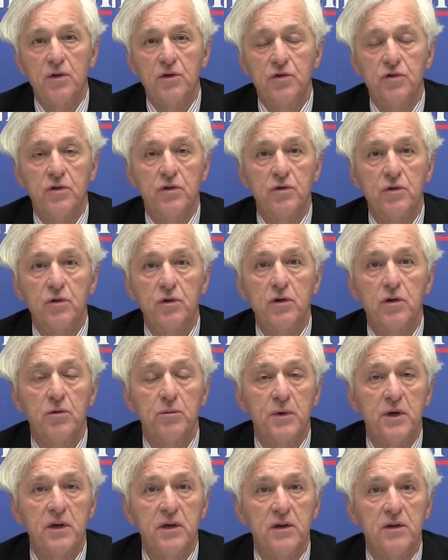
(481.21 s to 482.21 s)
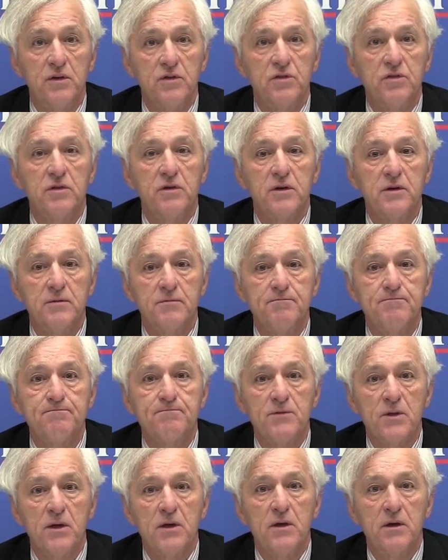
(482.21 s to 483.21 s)
as the new year begins,
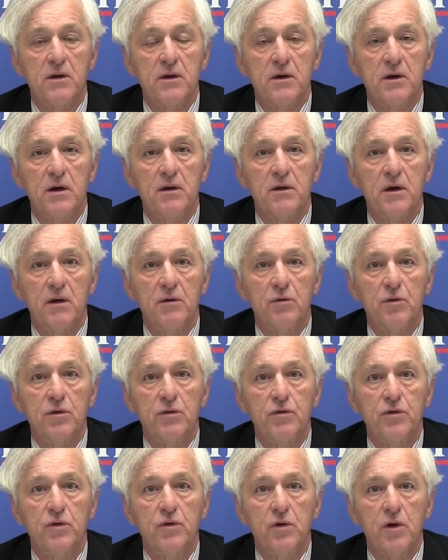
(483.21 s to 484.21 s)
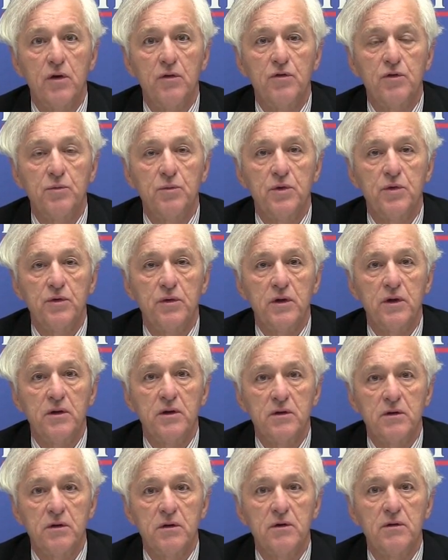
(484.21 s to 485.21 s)
I really feel comfortable
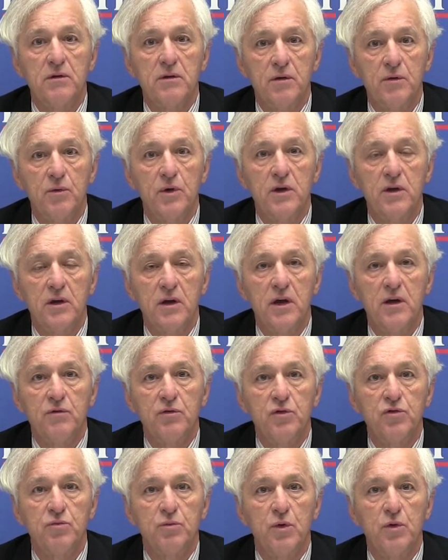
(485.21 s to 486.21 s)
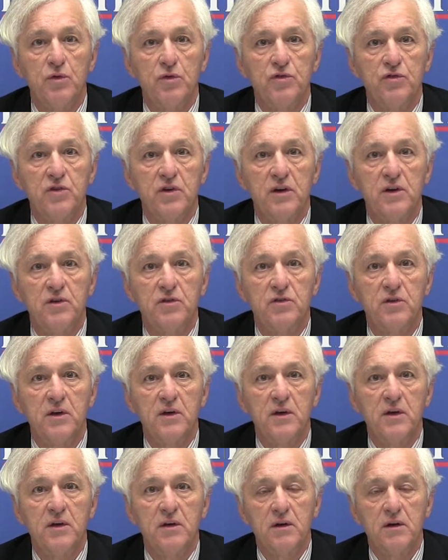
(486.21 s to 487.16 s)
that we can have those bonus checks